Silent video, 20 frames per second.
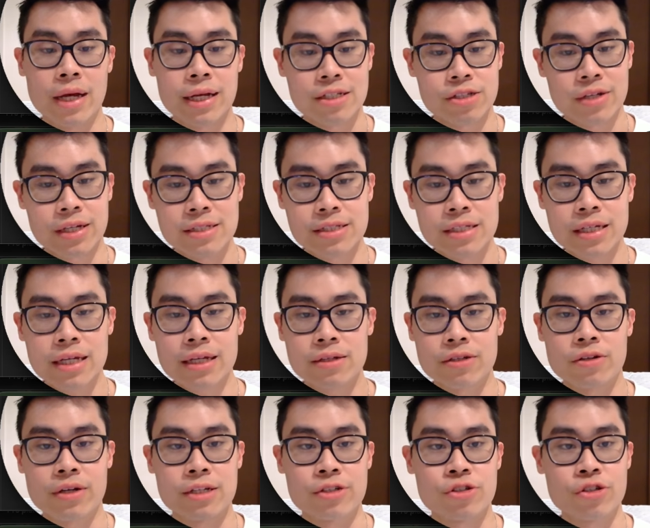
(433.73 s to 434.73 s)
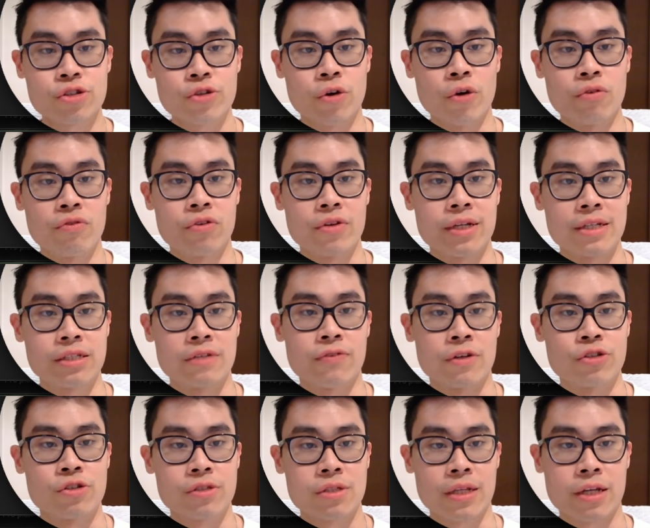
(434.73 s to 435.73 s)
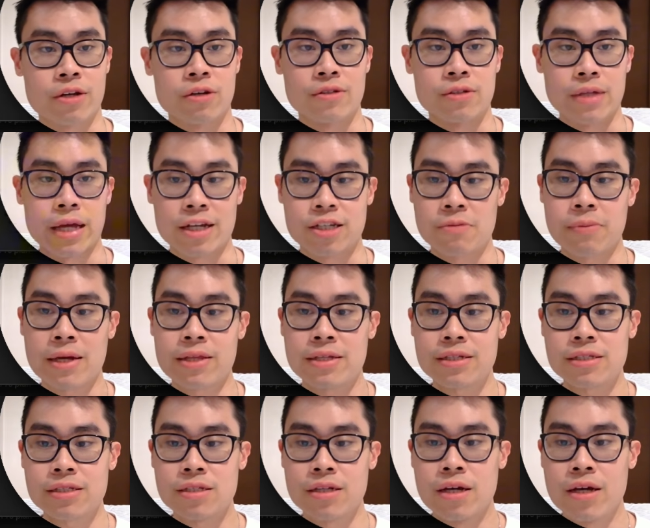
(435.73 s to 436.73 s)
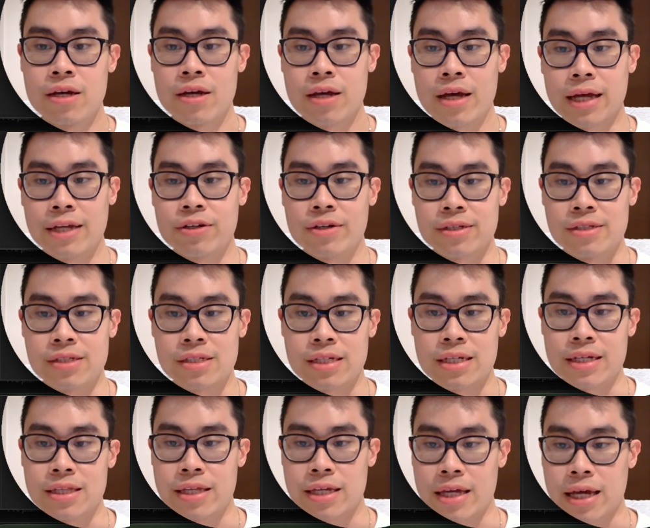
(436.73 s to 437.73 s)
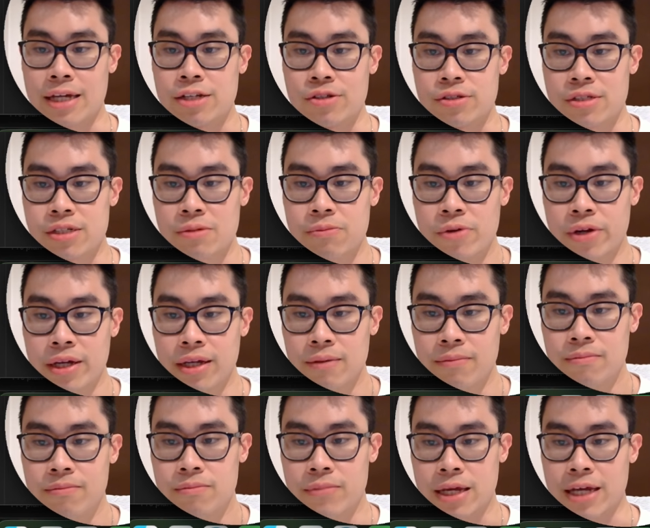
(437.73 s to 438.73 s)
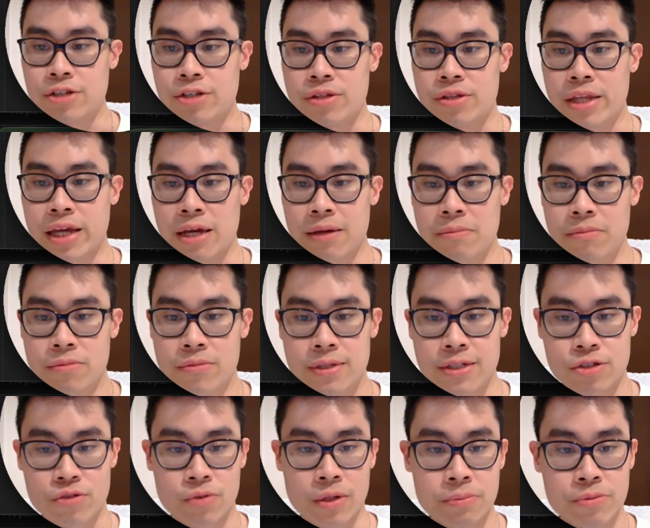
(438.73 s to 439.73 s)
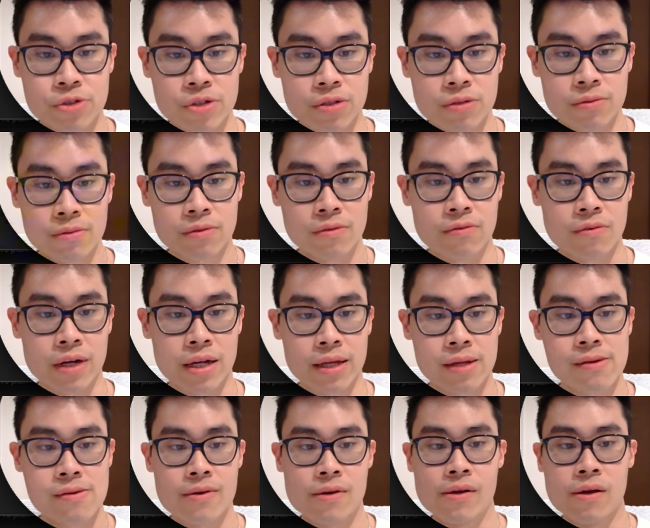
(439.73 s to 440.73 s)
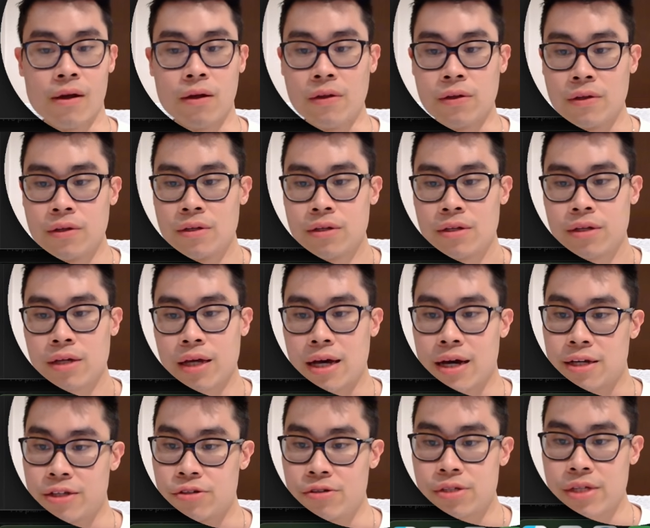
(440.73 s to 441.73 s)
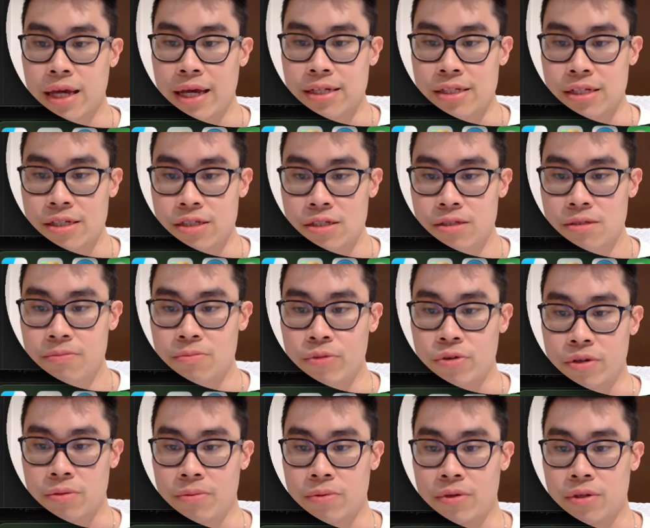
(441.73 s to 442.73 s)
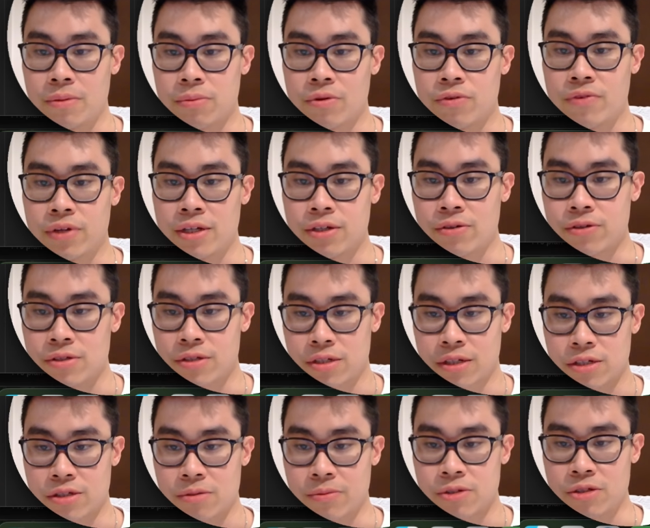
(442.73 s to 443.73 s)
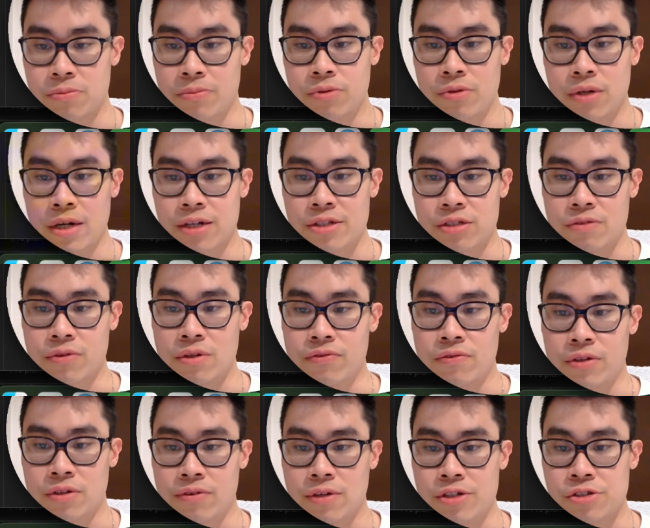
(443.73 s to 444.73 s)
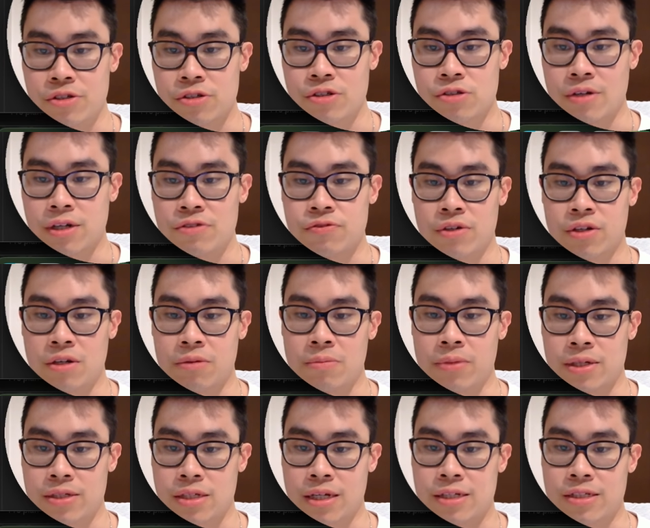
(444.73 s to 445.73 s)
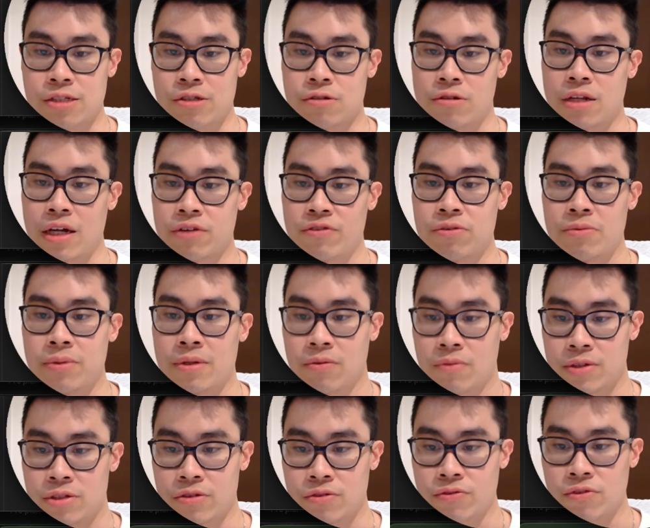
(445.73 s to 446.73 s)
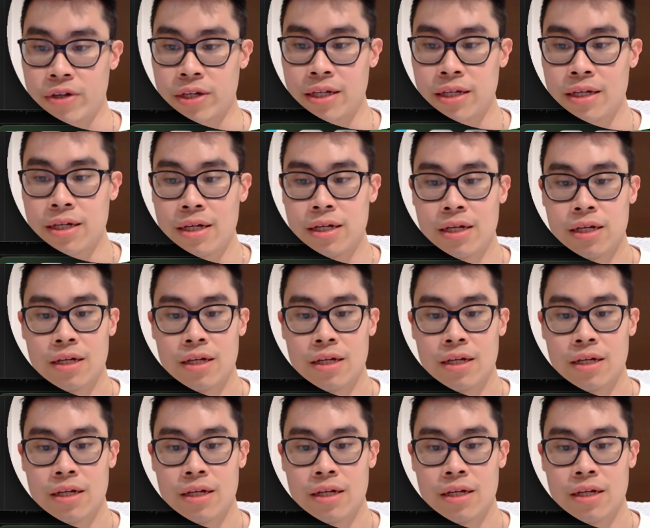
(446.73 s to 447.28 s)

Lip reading: as you can see, you can just go through this. If I just click on expand this, and you can see the agent summary, the agent name, description, right? Use cases, bookable, providing customer support, answer refund questions, transfer complex cases to live human at 123,